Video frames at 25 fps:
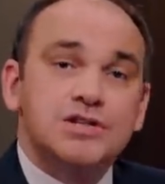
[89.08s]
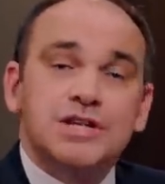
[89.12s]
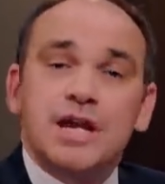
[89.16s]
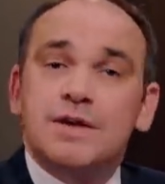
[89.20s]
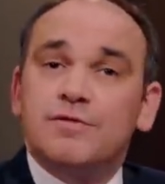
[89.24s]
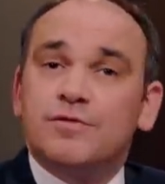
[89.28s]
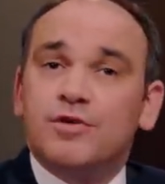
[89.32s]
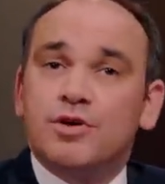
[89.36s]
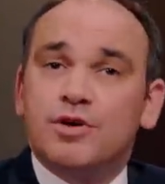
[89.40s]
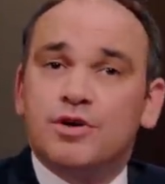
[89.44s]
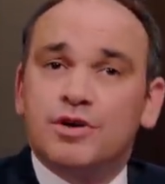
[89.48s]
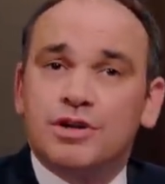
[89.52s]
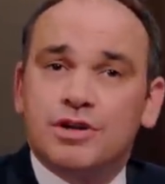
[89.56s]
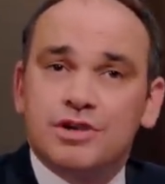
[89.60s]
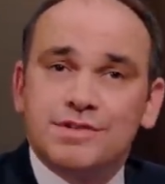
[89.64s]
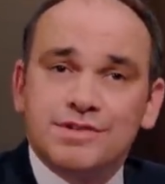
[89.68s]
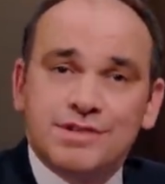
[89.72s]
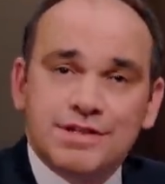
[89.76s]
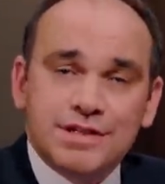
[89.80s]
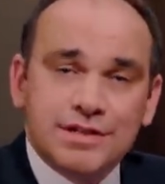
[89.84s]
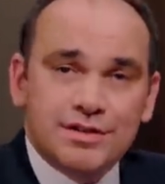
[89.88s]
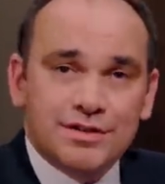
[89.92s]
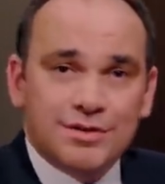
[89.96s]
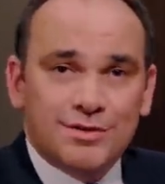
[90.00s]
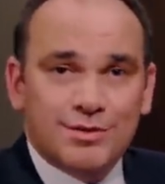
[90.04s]
Chevron
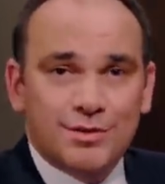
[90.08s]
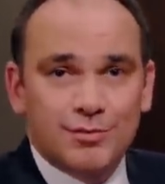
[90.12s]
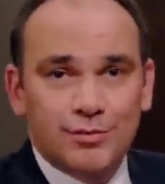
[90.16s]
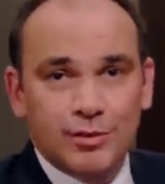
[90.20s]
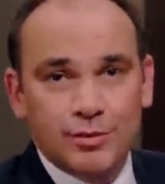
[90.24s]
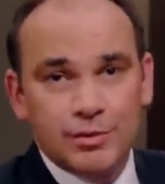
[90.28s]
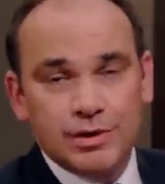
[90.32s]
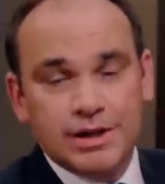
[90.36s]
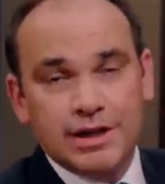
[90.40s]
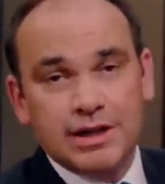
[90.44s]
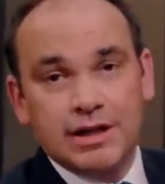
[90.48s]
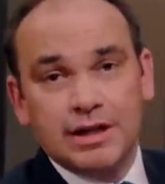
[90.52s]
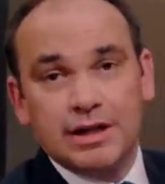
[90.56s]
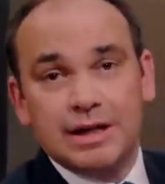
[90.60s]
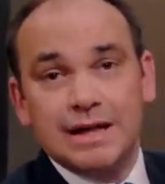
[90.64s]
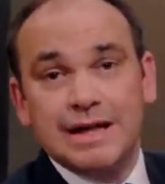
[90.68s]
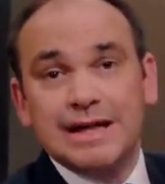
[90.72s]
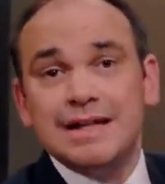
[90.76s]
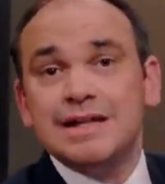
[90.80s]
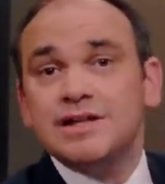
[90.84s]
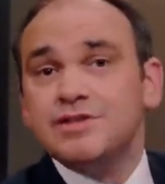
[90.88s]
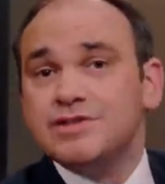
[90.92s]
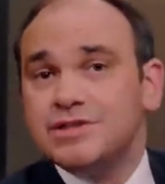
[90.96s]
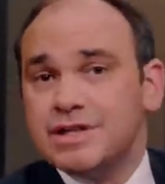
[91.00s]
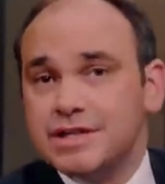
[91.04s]
considered the ruling
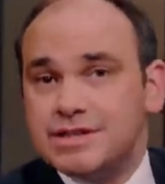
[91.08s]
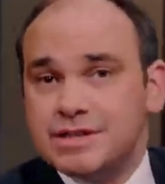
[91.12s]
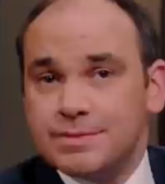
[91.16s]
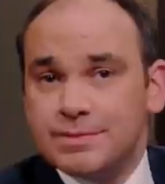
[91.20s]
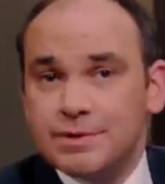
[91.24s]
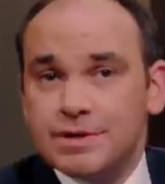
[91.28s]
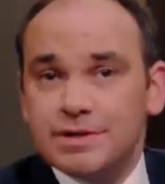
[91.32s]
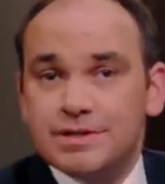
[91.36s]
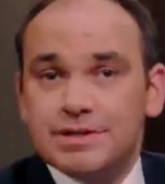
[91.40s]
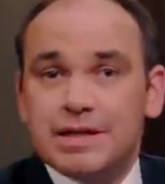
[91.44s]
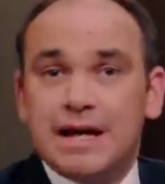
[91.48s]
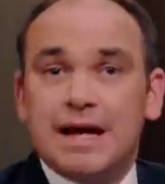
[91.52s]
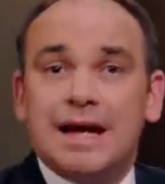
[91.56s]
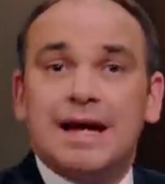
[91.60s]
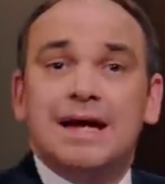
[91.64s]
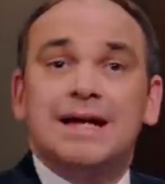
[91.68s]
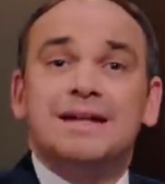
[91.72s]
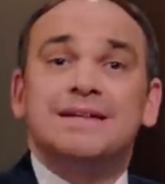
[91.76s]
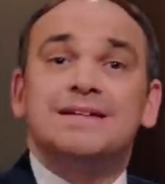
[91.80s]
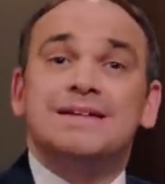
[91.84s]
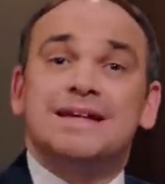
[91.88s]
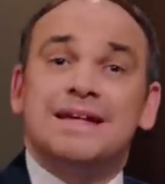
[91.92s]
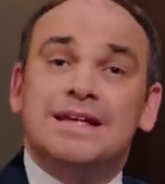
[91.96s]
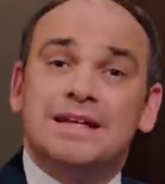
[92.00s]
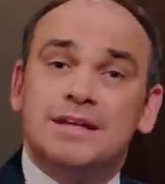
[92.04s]
illegitimate
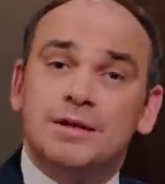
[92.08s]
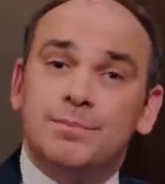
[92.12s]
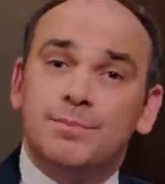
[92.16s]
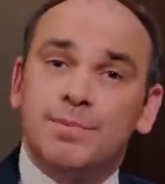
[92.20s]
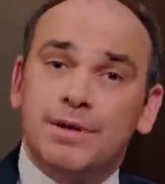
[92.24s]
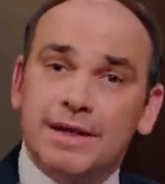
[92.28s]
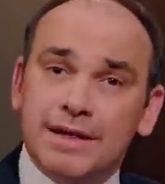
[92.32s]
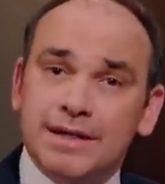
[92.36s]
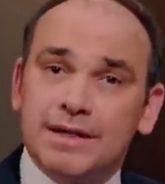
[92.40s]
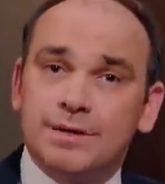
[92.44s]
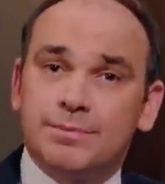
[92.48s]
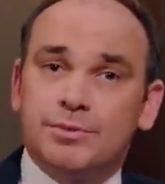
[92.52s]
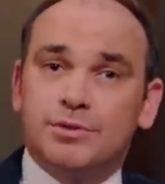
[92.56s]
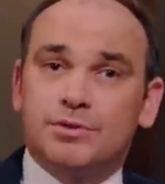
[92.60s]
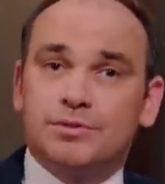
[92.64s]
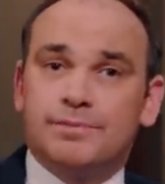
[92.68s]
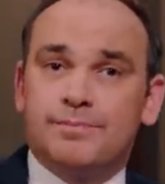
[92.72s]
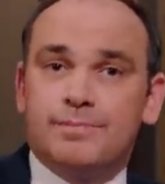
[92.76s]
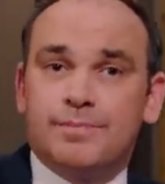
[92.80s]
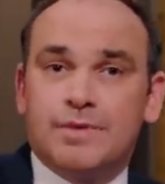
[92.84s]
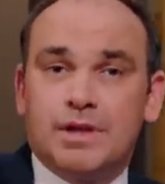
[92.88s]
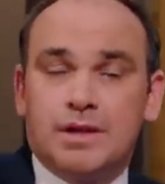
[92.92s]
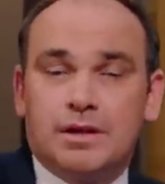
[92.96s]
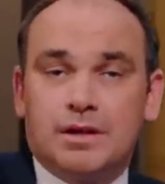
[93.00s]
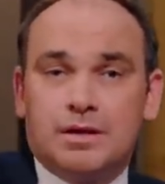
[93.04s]
and
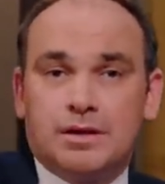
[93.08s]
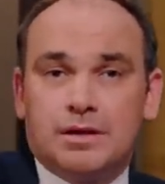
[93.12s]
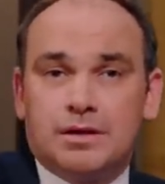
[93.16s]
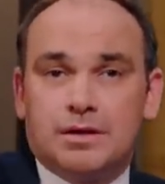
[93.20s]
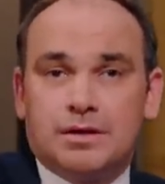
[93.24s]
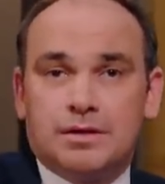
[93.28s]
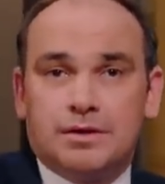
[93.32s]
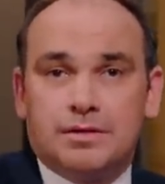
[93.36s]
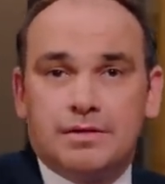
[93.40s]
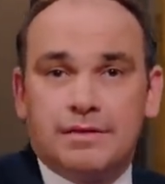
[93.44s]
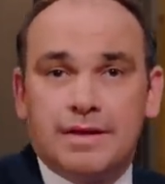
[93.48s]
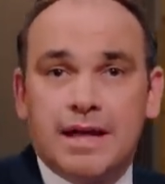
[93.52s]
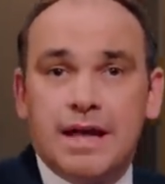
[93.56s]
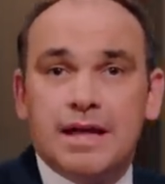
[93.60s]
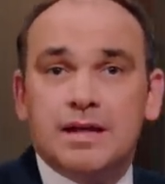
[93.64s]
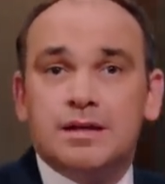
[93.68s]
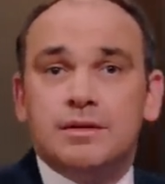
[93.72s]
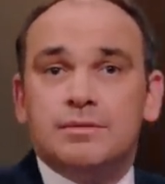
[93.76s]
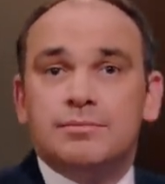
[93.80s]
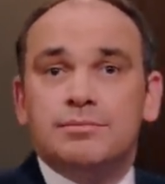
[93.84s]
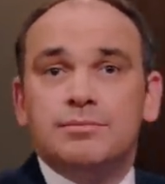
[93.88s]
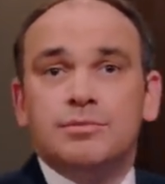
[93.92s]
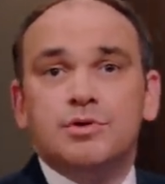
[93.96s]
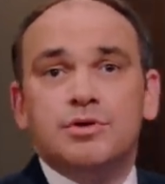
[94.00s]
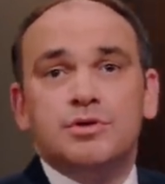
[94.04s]
inapplicable, and
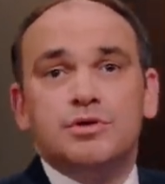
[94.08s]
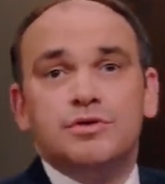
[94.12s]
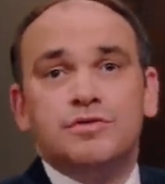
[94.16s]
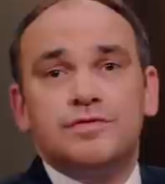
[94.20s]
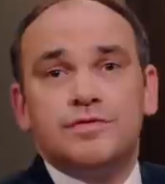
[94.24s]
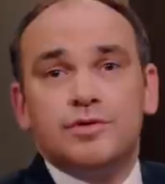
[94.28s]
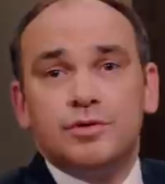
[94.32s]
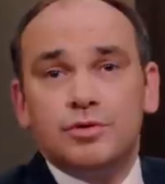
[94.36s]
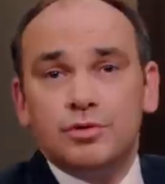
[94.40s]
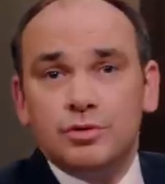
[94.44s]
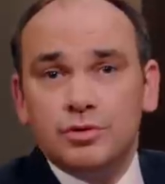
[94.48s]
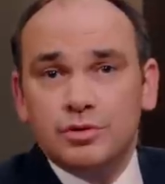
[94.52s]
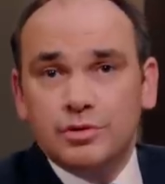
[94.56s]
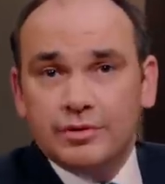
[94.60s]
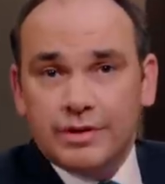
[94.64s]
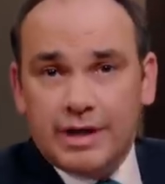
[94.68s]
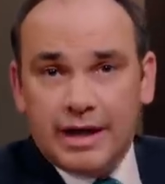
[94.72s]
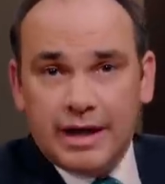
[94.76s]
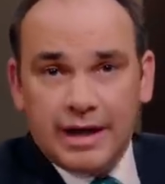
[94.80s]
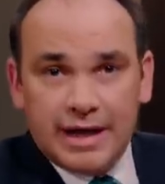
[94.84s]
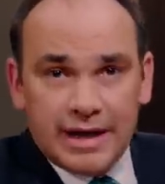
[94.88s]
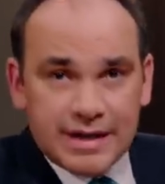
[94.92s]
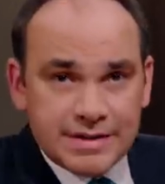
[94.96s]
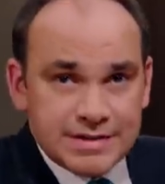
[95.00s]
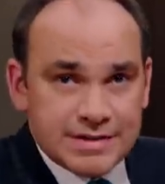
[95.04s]
then moved all
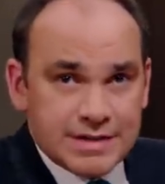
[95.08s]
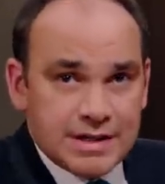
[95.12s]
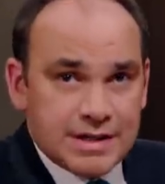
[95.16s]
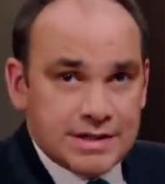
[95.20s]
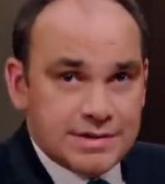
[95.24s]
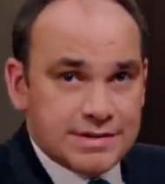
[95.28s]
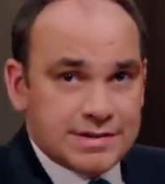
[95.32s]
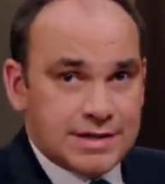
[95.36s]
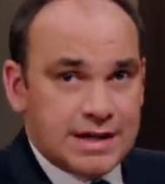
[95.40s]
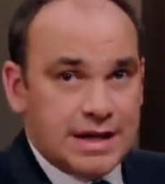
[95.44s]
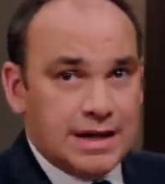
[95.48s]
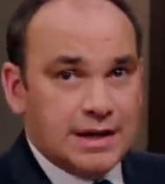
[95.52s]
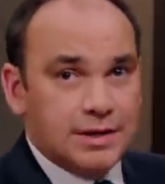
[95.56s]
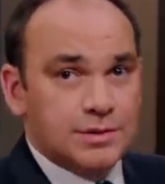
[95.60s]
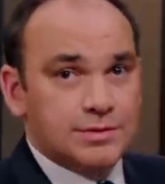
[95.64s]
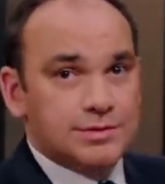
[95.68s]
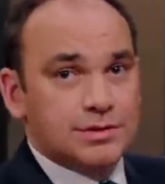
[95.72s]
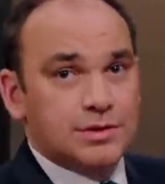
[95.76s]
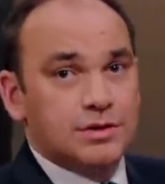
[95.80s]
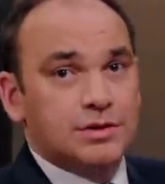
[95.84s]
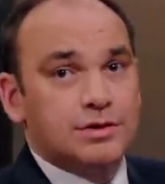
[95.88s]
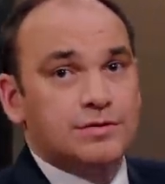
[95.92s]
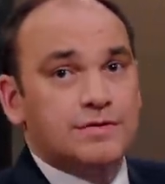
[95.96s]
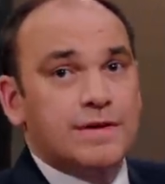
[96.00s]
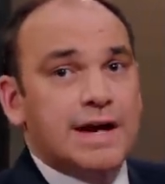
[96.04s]
their assets
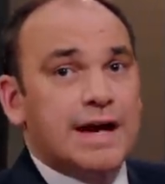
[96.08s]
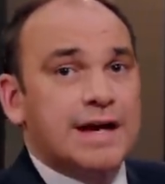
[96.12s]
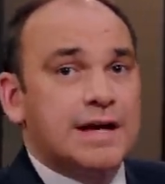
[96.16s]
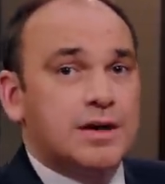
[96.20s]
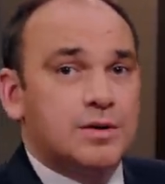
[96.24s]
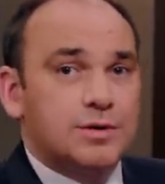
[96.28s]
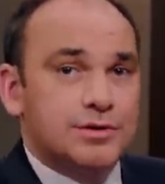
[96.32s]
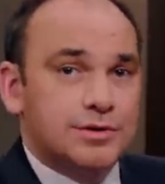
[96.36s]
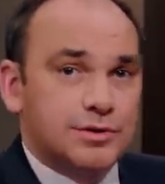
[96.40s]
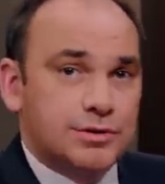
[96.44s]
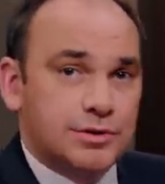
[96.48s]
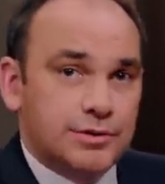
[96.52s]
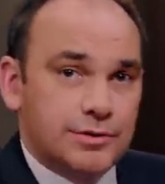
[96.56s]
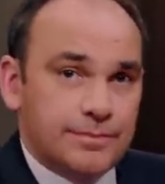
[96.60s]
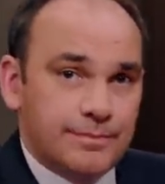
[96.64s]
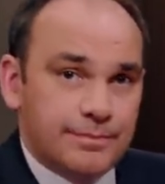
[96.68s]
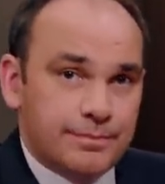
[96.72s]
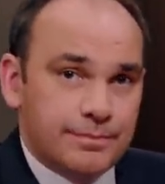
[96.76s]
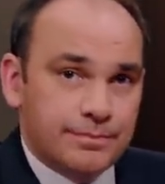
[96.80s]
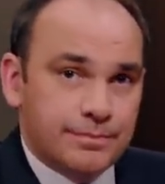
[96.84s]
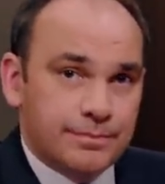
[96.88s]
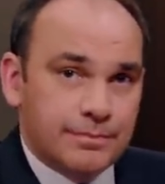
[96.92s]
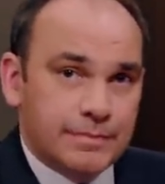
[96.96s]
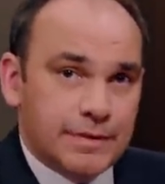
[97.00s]
out of Ecuador.